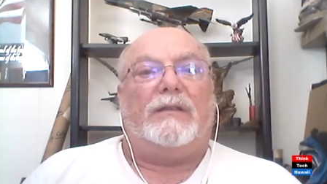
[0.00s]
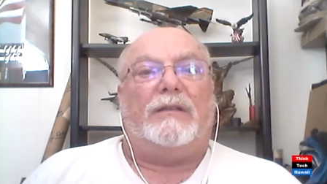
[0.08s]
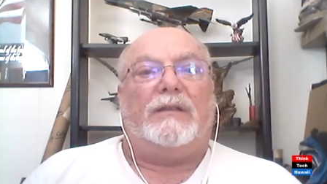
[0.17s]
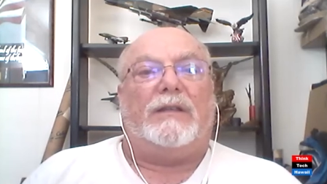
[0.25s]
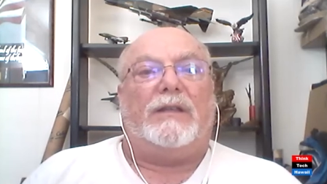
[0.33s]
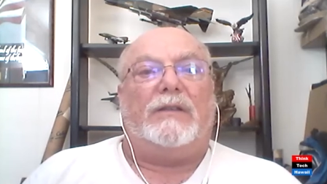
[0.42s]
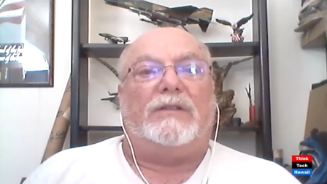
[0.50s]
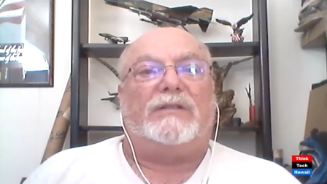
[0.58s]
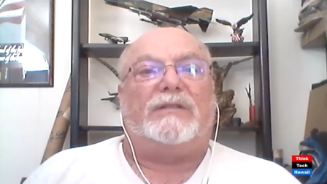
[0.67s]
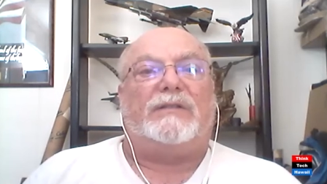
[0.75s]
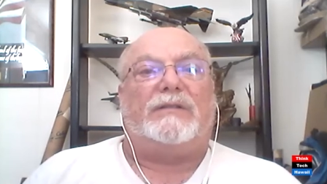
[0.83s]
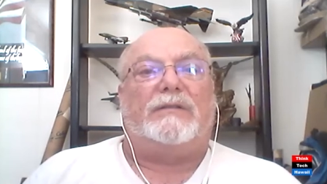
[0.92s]
he
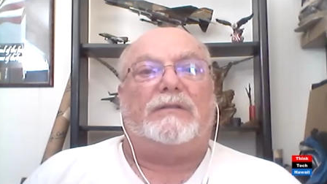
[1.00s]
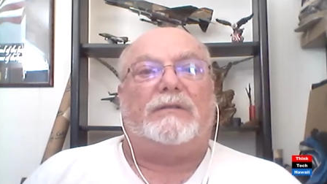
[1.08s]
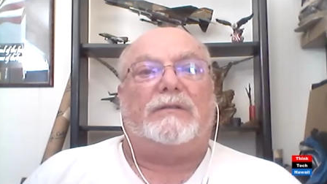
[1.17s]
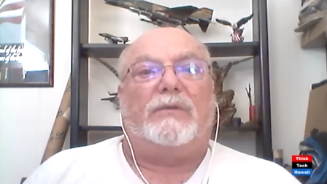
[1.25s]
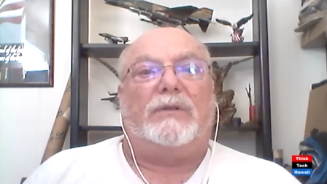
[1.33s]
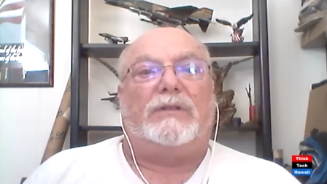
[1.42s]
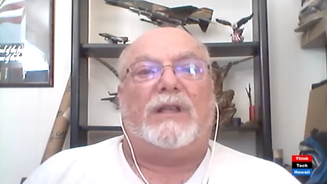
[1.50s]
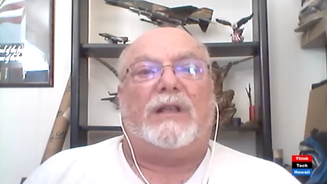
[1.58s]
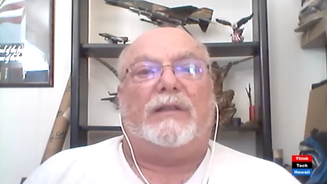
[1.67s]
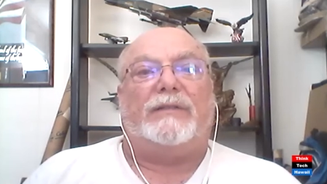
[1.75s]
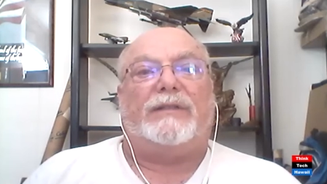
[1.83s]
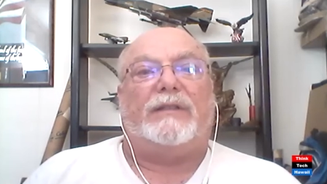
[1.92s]
just would tell
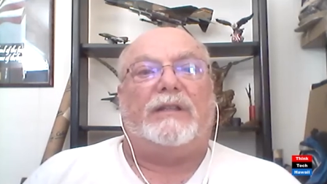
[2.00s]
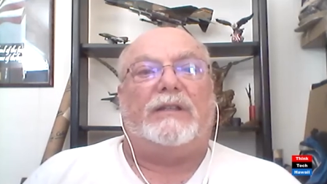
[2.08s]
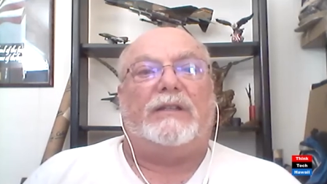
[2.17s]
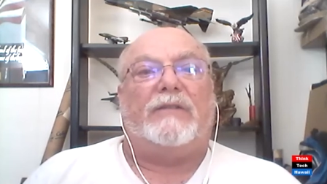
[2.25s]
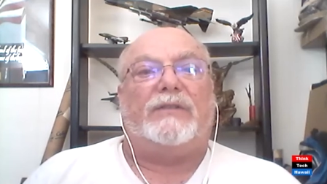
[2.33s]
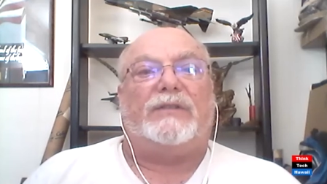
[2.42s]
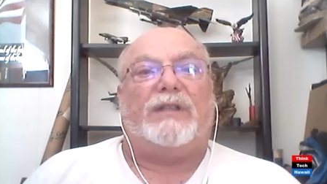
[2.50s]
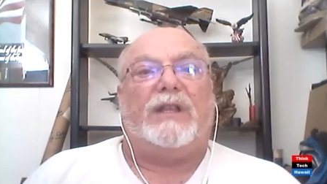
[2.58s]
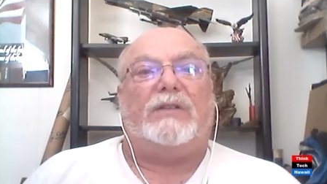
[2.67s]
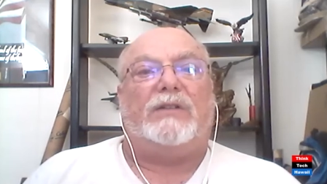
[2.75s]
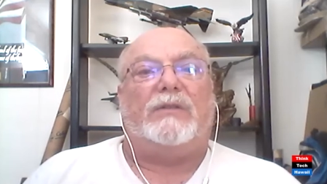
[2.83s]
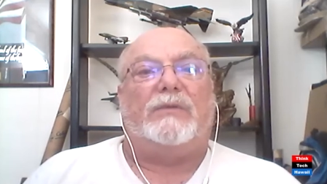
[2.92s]
us that the
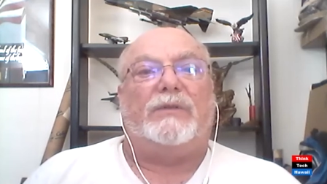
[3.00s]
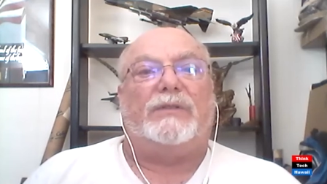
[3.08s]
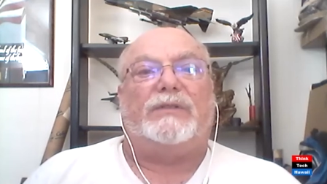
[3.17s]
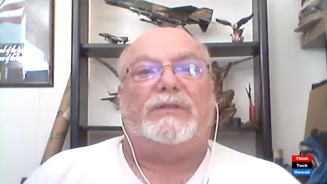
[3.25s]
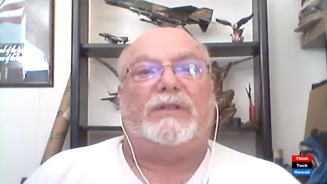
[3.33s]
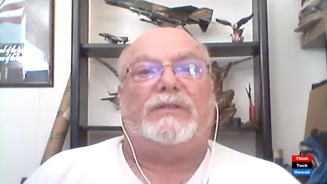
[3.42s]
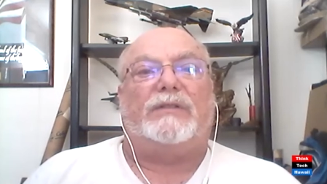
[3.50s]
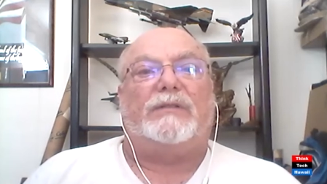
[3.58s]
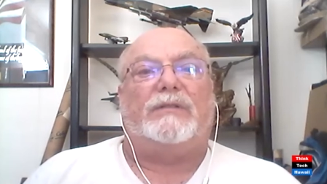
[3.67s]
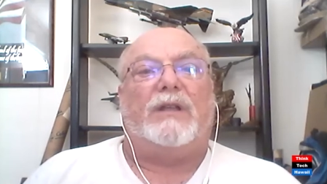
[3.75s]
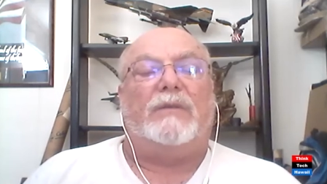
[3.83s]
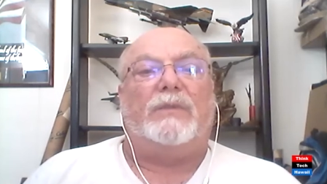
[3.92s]
devastation was just
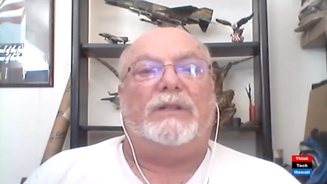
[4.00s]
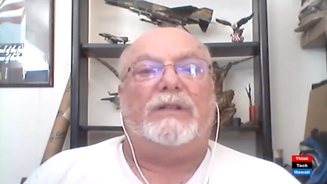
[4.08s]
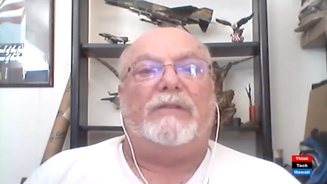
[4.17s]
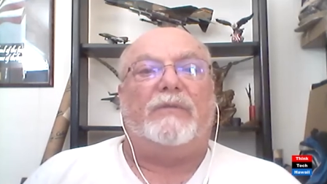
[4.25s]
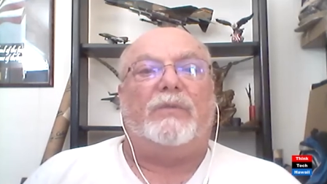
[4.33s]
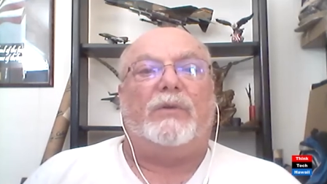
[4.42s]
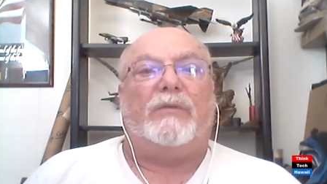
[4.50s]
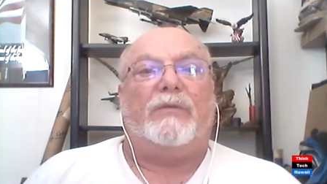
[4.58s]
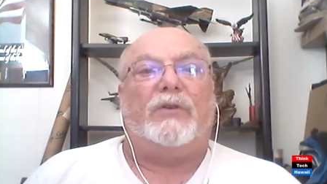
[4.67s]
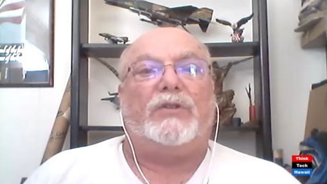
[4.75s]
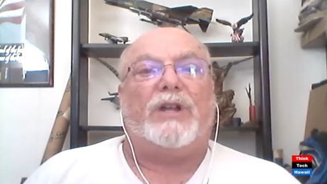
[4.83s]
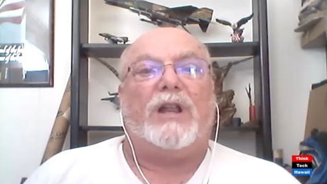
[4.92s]
unbelievable in
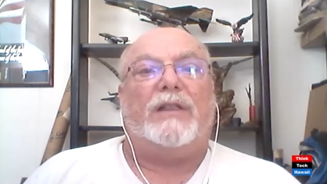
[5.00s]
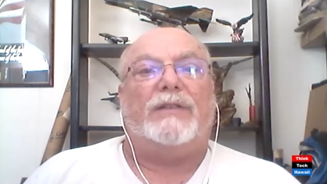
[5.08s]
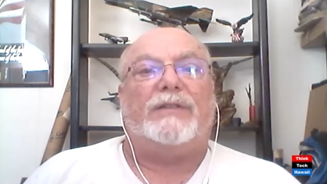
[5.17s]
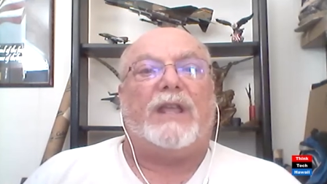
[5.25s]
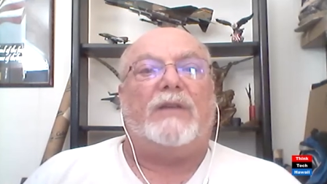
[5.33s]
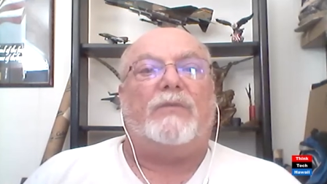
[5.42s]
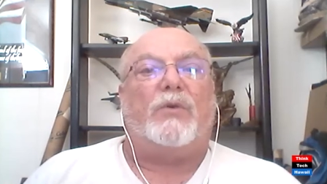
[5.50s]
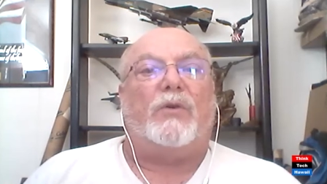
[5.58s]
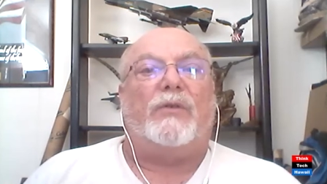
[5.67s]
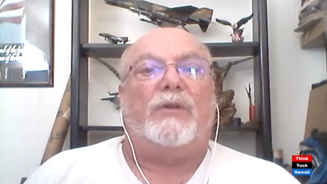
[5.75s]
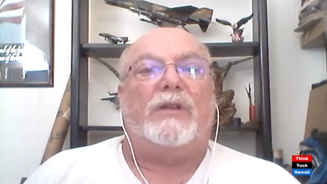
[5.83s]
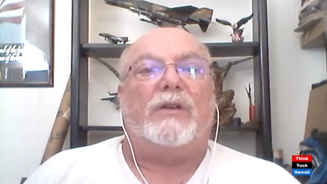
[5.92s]
Virgin Islands and Puerto
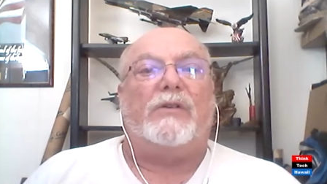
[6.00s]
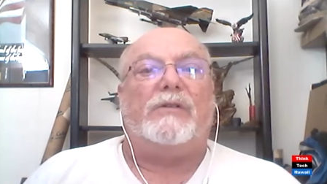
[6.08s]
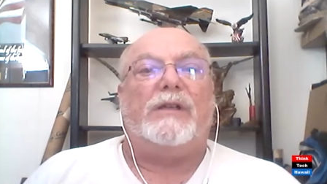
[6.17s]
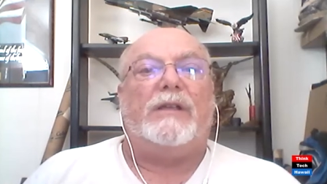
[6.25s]
Rico.